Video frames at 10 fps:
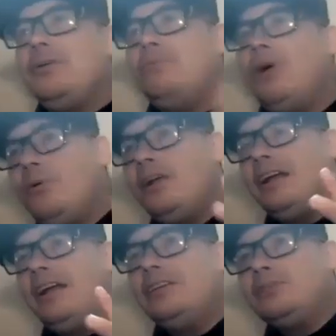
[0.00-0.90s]
to
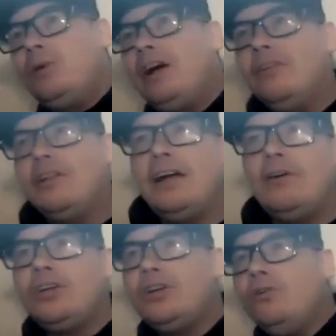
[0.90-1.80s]
Ronin as well
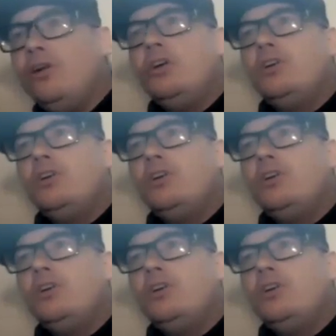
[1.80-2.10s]
now too.